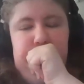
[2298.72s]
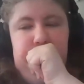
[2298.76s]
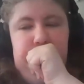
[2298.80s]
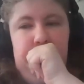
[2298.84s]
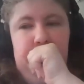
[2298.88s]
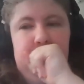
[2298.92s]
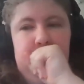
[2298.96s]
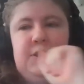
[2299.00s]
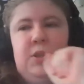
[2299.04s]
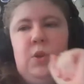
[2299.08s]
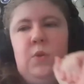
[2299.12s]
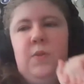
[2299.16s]

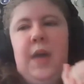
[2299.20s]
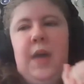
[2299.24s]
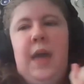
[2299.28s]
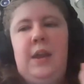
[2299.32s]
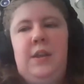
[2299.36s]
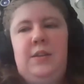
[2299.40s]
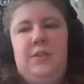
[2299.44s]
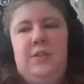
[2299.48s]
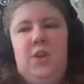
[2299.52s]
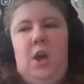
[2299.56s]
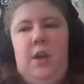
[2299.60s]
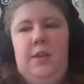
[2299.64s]
so that
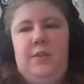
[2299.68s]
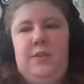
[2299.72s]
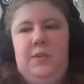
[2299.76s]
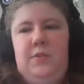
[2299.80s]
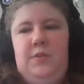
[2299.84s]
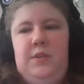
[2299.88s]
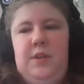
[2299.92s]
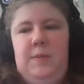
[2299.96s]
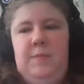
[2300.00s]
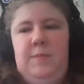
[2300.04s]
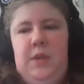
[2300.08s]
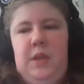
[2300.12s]
is also
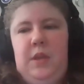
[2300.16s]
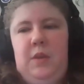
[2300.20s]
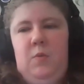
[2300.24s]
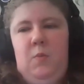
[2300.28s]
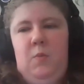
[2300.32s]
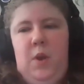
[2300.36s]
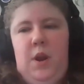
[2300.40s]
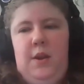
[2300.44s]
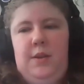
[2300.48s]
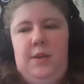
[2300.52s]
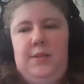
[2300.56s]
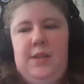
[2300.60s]
something
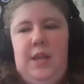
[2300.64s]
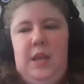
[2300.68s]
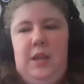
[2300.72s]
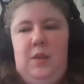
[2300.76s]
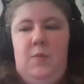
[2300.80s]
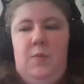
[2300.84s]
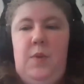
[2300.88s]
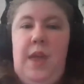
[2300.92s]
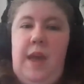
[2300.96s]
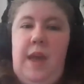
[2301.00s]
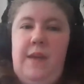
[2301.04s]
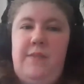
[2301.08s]
where it's like
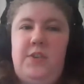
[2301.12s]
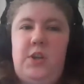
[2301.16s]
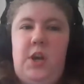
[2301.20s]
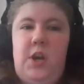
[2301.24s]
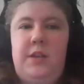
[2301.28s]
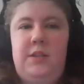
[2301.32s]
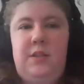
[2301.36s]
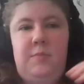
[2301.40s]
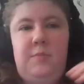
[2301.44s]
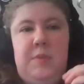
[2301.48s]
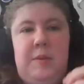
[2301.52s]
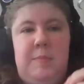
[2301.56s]
we have to
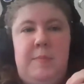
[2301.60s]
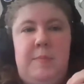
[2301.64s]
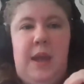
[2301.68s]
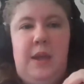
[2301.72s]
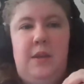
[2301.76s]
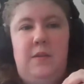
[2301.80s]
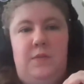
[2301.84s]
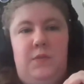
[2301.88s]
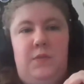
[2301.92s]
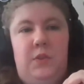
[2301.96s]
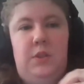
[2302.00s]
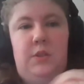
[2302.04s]
also be
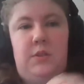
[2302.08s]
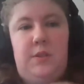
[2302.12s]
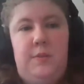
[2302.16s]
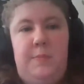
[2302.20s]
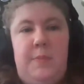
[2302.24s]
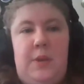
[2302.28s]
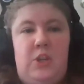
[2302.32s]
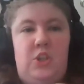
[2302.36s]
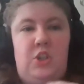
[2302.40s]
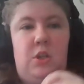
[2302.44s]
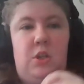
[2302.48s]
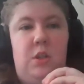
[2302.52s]
mindful to
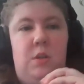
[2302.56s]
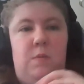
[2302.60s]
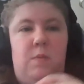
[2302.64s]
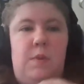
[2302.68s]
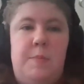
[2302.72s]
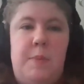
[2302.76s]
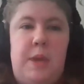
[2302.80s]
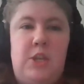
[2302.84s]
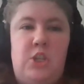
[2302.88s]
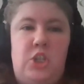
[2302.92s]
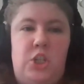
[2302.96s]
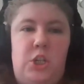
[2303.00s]
make sure that we
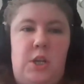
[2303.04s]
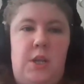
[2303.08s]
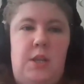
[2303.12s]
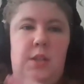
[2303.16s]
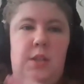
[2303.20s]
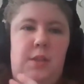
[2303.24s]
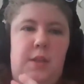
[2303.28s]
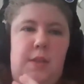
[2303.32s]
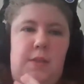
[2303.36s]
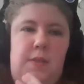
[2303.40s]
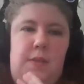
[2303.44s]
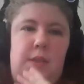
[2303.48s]

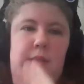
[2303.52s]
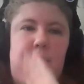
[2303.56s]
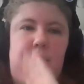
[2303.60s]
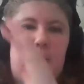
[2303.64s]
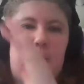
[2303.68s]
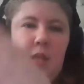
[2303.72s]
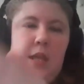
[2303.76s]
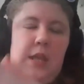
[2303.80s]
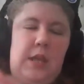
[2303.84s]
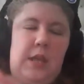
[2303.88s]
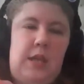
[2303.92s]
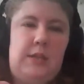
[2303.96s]
mention that this
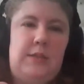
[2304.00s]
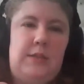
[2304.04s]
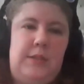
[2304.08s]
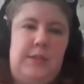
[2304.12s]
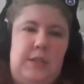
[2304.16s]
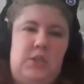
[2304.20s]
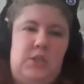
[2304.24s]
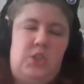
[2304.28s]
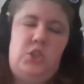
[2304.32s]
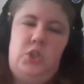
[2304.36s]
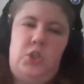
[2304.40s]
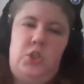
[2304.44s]
thing
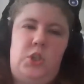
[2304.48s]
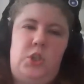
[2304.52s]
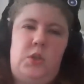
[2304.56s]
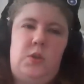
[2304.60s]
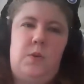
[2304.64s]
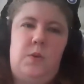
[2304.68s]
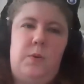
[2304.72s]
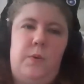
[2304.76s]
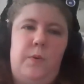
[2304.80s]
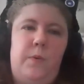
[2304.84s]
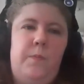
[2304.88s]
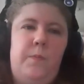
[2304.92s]
exists
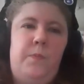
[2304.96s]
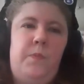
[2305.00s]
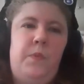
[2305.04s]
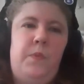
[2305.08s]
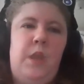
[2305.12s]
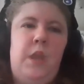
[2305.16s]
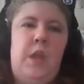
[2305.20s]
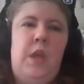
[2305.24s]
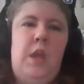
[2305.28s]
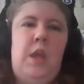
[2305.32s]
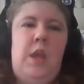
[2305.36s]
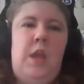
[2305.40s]
too
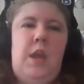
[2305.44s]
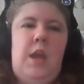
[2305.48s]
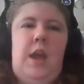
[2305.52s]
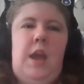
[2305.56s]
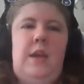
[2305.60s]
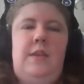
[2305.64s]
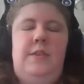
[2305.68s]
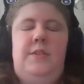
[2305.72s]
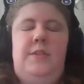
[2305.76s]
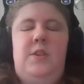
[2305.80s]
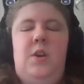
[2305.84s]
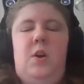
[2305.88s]

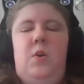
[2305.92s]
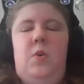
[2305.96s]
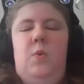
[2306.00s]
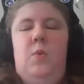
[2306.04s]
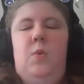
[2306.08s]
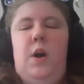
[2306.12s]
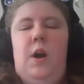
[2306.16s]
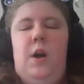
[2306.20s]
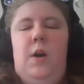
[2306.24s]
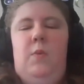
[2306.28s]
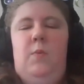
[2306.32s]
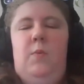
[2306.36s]
and
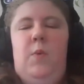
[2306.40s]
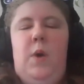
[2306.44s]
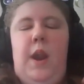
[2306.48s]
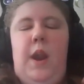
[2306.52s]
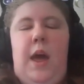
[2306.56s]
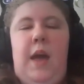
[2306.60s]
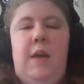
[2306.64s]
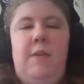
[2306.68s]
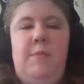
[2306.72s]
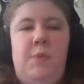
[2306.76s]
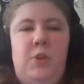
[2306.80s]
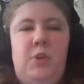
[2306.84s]
so what
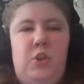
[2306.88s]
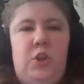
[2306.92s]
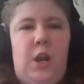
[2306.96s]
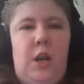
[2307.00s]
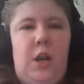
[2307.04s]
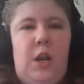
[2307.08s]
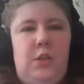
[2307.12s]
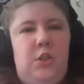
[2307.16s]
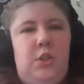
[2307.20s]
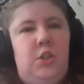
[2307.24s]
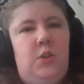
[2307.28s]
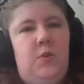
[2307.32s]
i've been
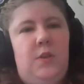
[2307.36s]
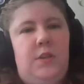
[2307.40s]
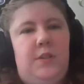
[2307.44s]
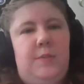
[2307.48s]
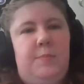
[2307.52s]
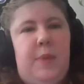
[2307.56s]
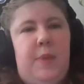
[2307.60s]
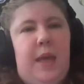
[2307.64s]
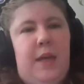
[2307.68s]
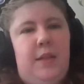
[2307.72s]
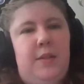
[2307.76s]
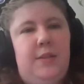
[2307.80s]
trying to do is
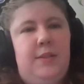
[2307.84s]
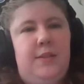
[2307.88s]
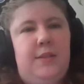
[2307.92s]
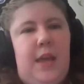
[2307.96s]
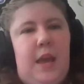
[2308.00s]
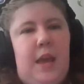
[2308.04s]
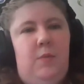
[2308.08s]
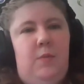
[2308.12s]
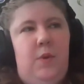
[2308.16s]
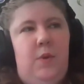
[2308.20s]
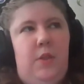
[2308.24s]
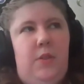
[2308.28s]
balance
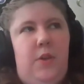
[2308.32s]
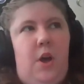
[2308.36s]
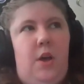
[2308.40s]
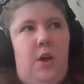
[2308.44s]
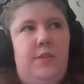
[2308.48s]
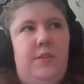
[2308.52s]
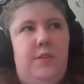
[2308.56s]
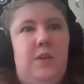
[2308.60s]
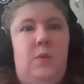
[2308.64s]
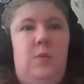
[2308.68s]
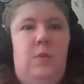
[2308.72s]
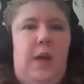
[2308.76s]
that with
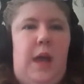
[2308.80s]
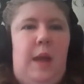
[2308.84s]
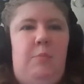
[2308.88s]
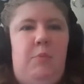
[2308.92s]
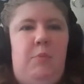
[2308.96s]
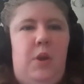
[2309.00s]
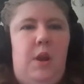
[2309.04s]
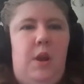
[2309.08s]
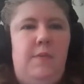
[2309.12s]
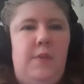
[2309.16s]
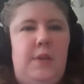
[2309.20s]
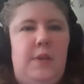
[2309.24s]
also
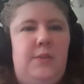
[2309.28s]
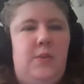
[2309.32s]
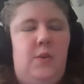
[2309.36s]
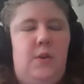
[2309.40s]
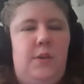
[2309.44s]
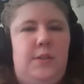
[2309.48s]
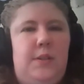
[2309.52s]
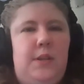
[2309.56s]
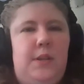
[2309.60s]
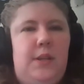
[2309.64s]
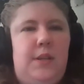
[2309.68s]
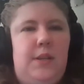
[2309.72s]
library
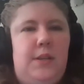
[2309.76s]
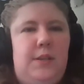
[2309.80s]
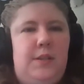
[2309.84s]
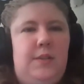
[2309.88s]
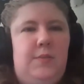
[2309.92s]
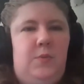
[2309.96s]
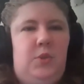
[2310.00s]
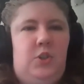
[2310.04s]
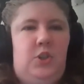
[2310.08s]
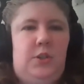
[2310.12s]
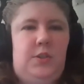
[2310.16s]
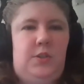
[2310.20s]
resources
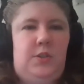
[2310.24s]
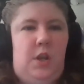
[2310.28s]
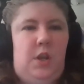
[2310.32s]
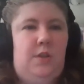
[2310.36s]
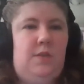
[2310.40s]
which is